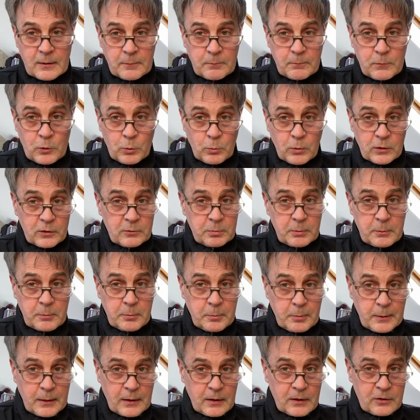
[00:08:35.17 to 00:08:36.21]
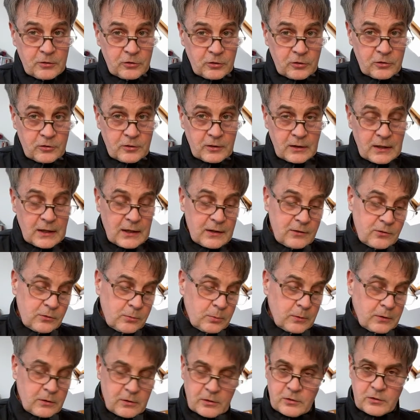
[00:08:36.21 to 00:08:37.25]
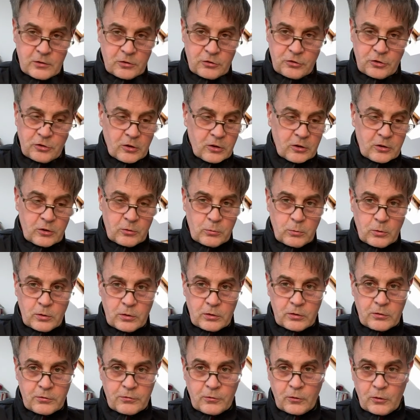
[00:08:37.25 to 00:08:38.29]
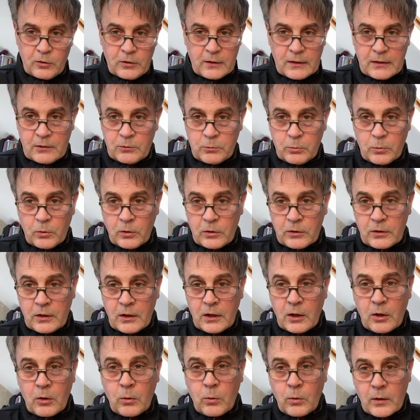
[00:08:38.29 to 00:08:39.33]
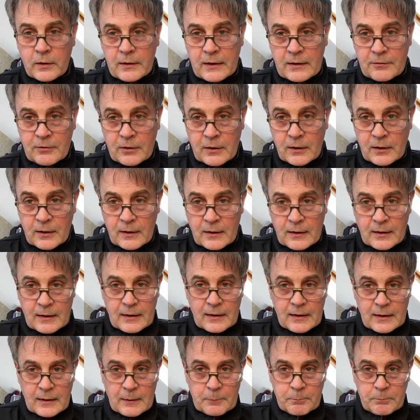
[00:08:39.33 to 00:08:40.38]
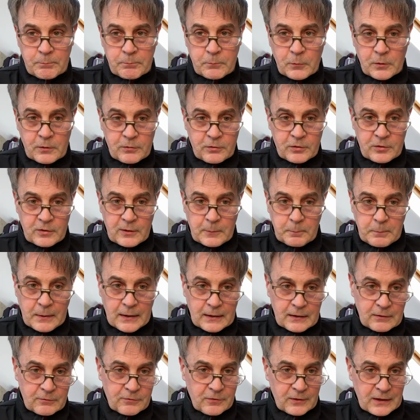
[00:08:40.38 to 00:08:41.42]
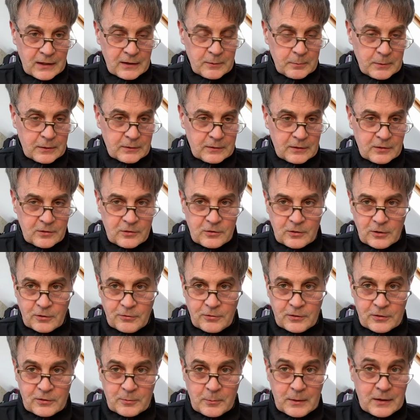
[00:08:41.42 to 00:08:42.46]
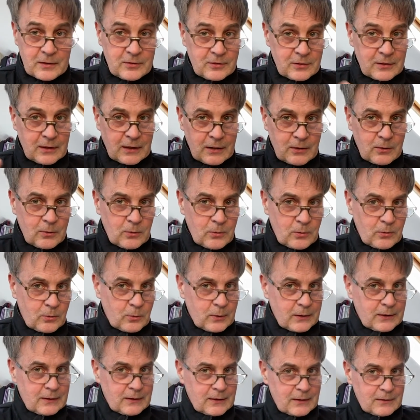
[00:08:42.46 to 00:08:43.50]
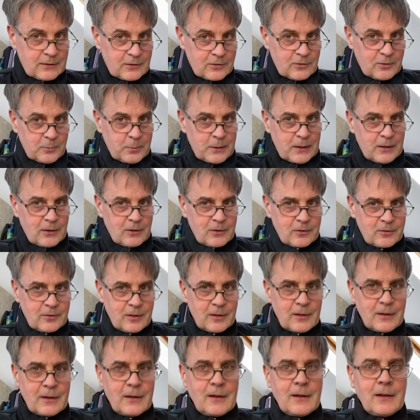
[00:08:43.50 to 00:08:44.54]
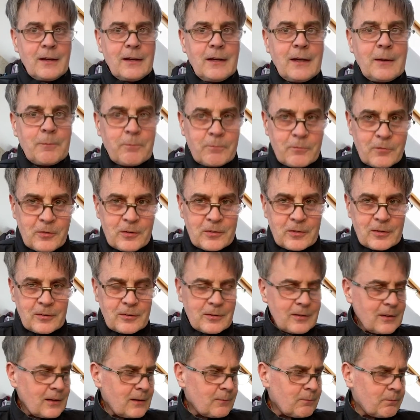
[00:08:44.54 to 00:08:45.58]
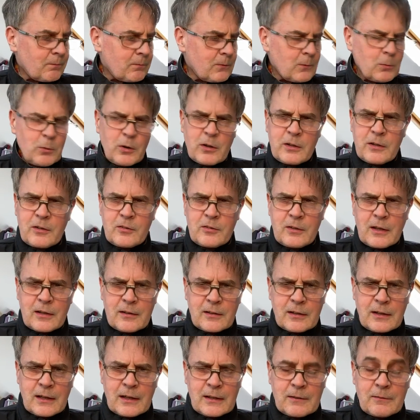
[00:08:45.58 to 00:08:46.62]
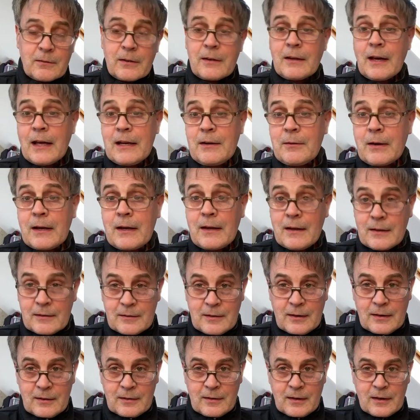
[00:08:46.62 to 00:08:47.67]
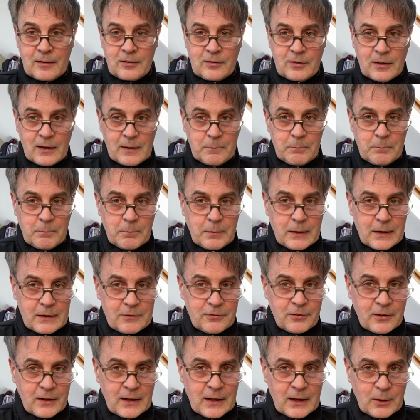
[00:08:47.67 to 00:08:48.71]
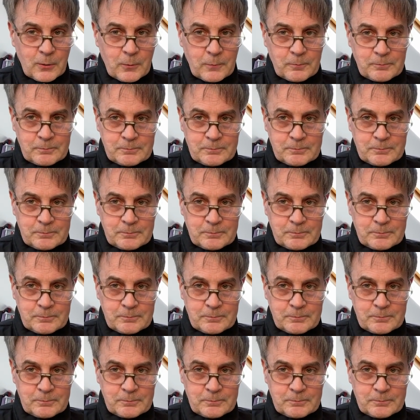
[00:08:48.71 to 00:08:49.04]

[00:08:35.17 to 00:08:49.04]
you want to be prepared just in case, whether it's a shortened one, a full length one, whatever. But if you sit back and forget about this stuff, it's amazing how quickly it disappears. Yeah, physics, yeah, what is that again? Anyway, till the next time, bye for now.